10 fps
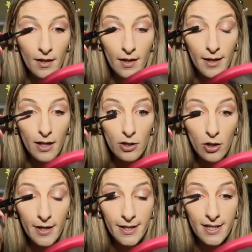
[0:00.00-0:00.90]
Like
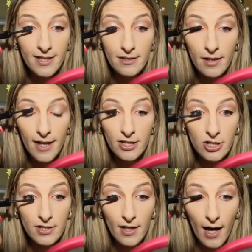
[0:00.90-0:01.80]
look at these
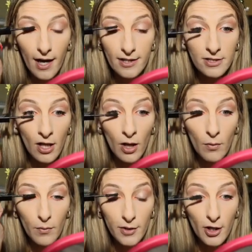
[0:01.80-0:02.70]
lashes, guys.
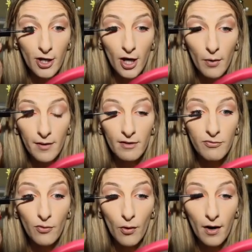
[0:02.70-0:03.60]
When you're going
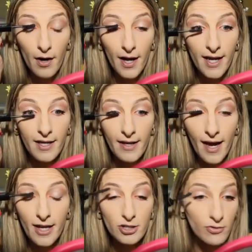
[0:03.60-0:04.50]
for a
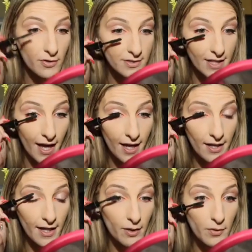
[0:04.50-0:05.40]
natural day
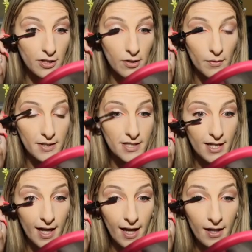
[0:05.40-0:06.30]
like we're doing
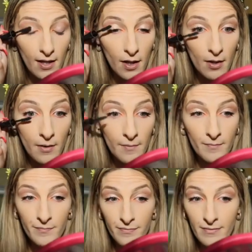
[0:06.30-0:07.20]
today,
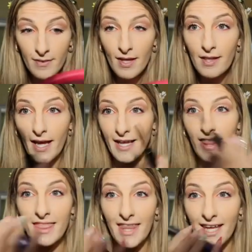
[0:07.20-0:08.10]
like
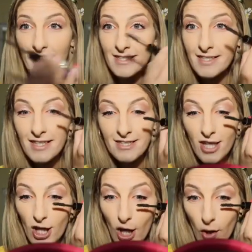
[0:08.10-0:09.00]
this is
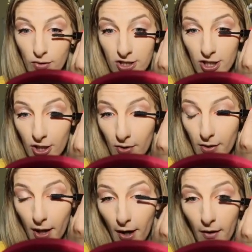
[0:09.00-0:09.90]
the go-to,
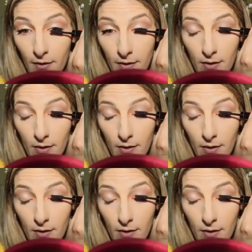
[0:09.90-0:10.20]
yo.